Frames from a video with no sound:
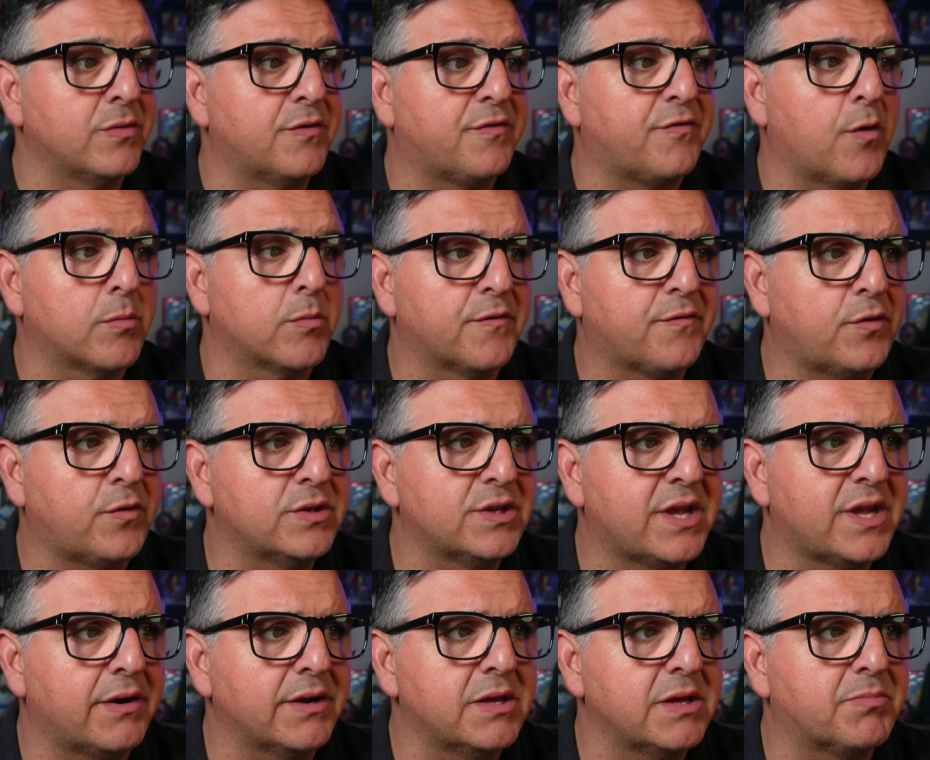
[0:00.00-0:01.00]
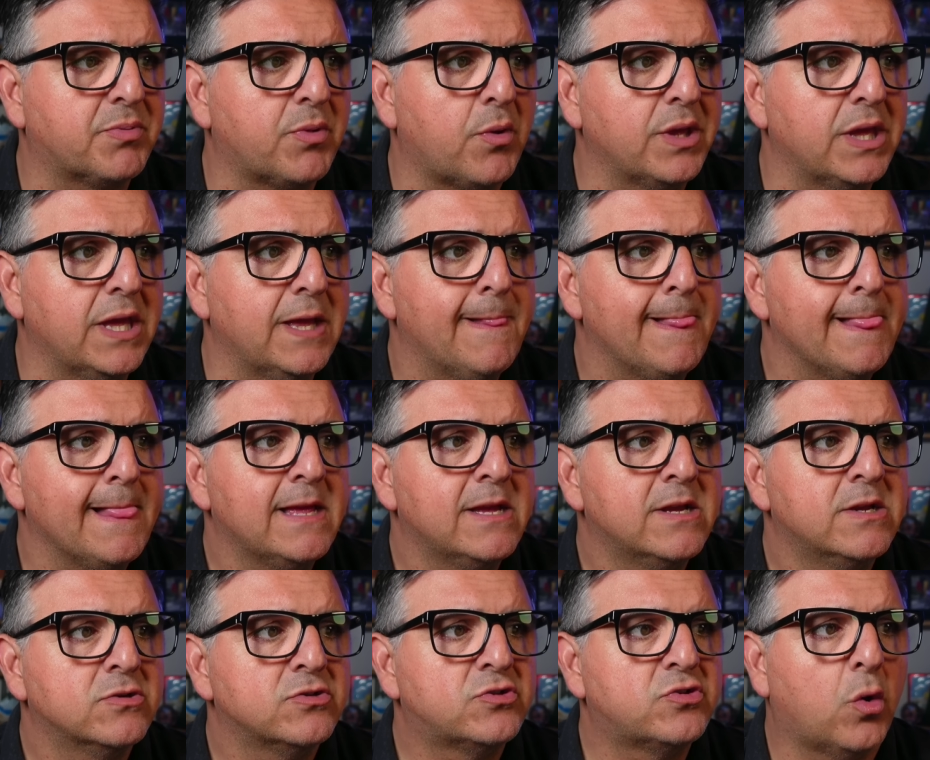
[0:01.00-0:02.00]
The former Fulton County employee
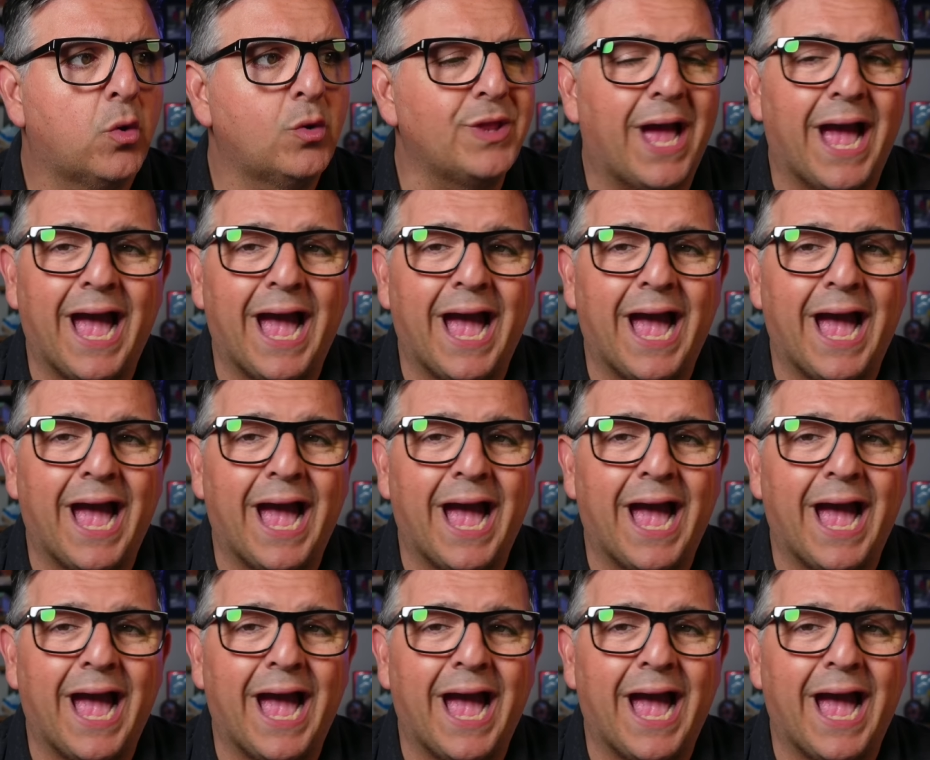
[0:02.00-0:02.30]
told